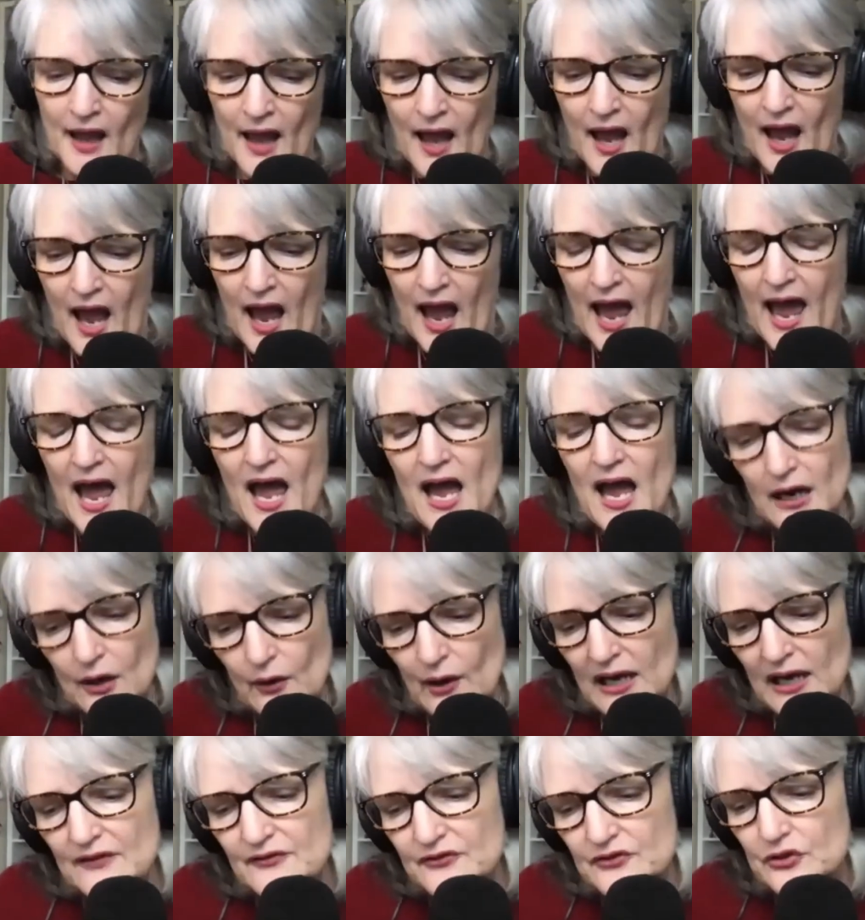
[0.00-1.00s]
How have
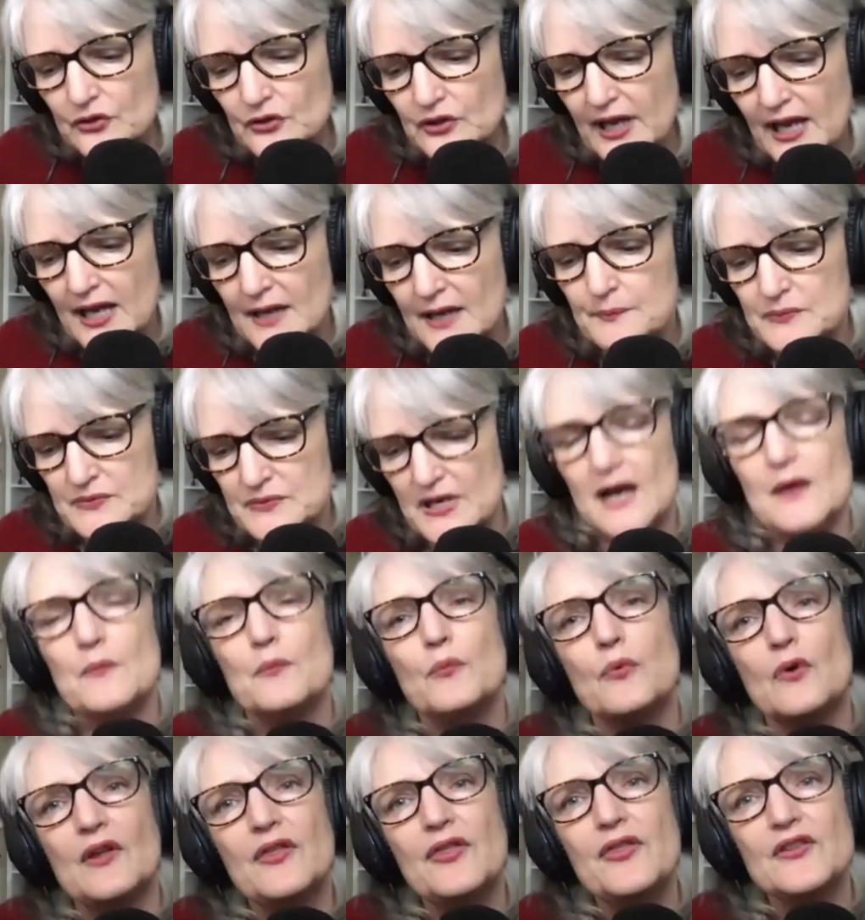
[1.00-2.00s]
you kept up
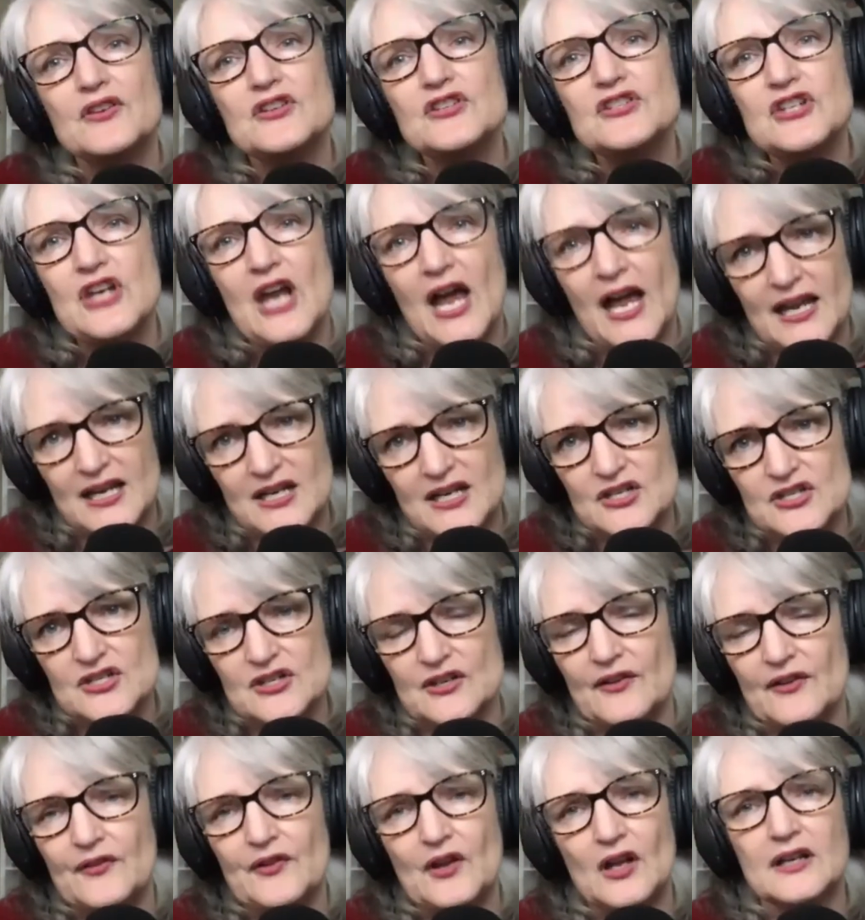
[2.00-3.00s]
with the changes,
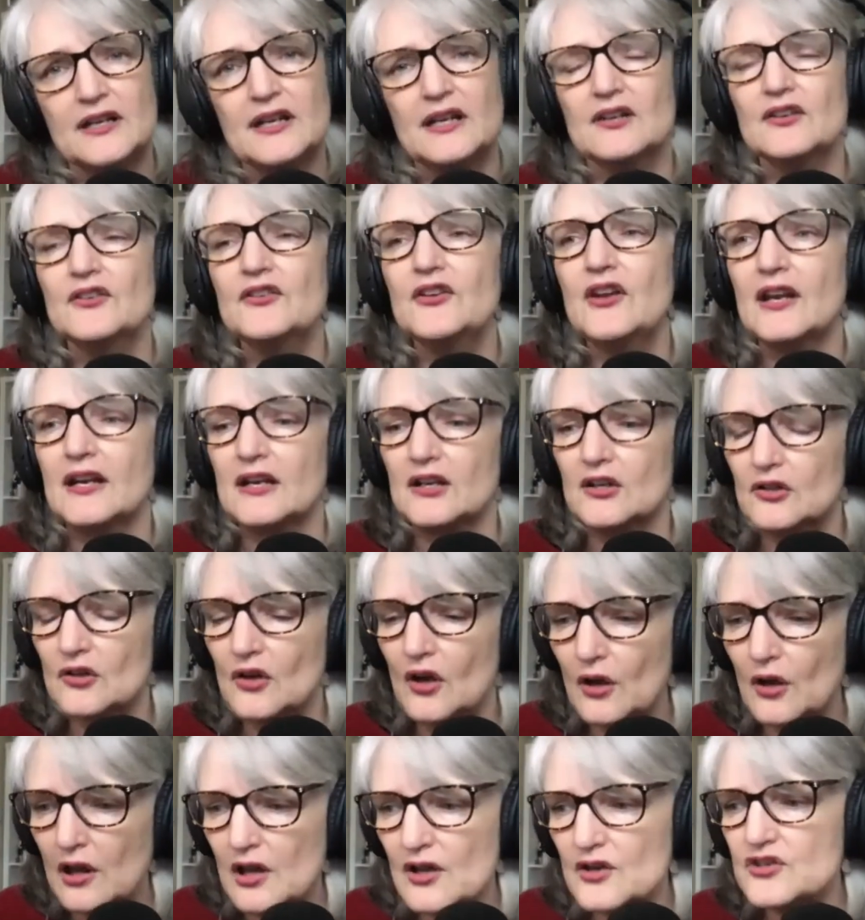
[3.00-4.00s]
like in
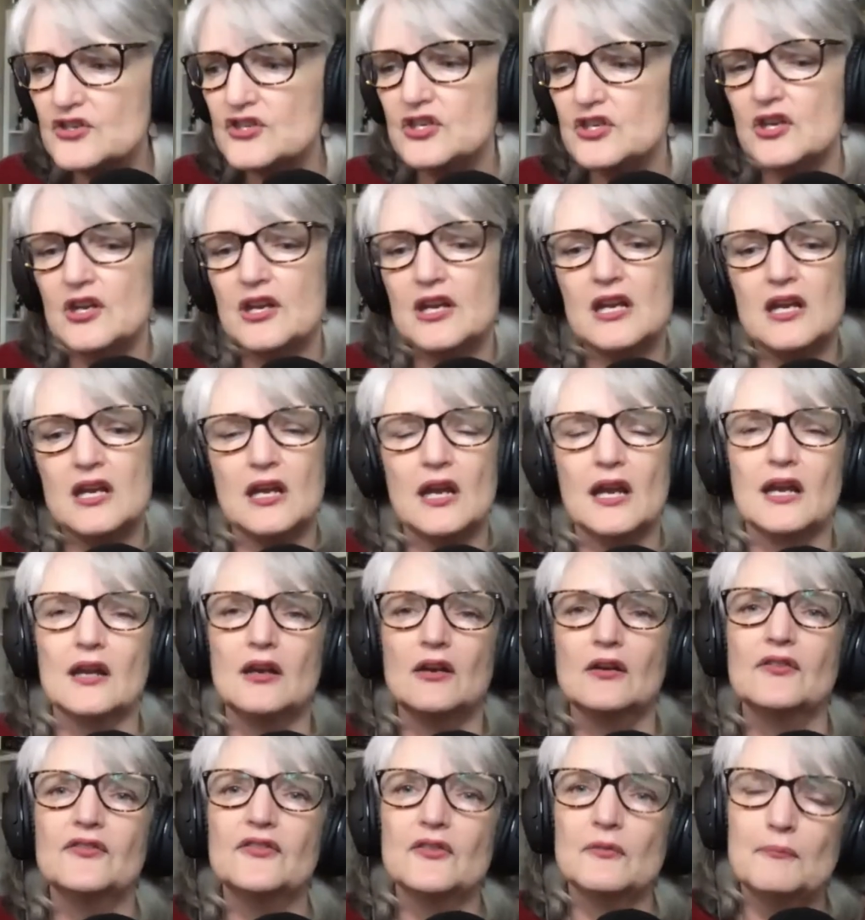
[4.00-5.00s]
technology, in
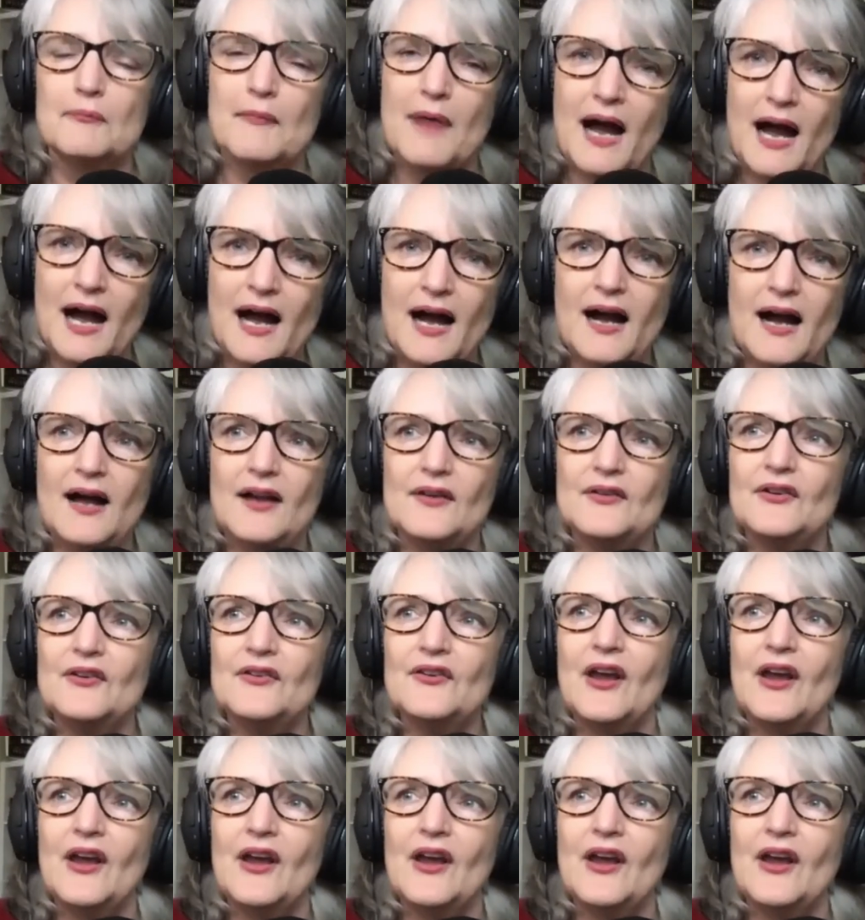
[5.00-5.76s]
demand,